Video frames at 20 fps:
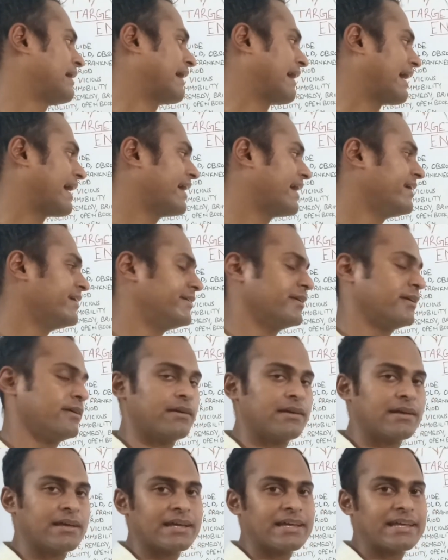
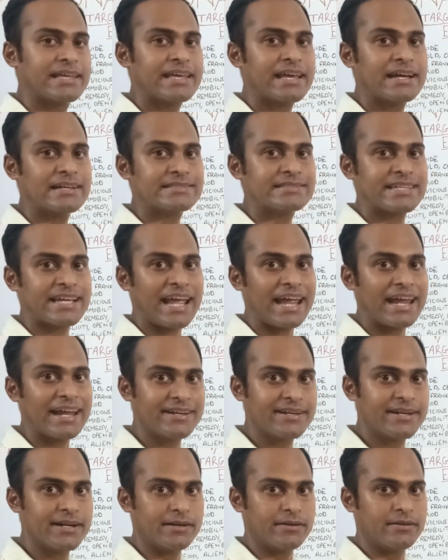Aid, he has
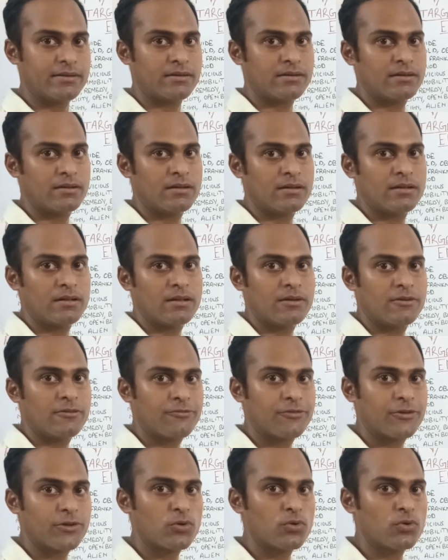aided
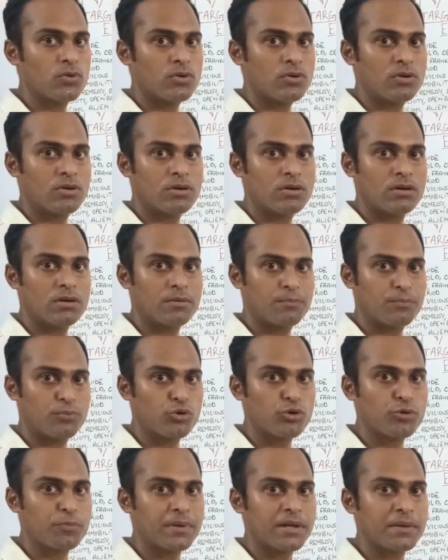few
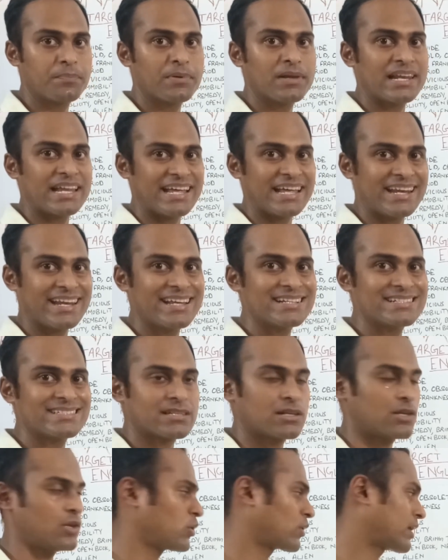poor people in
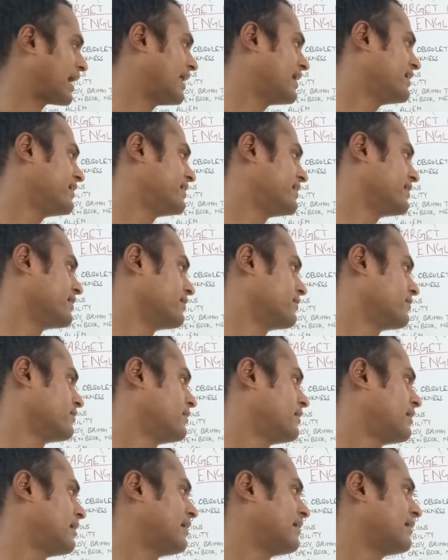his
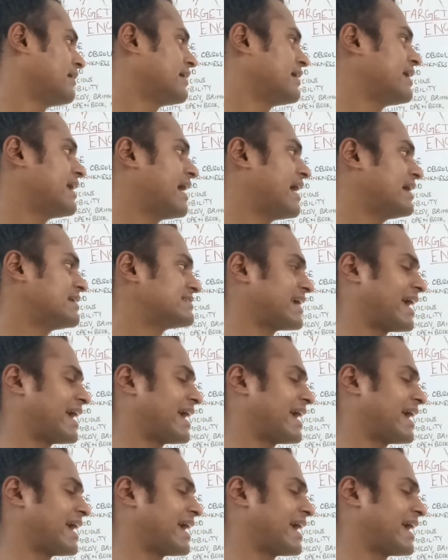locality. He has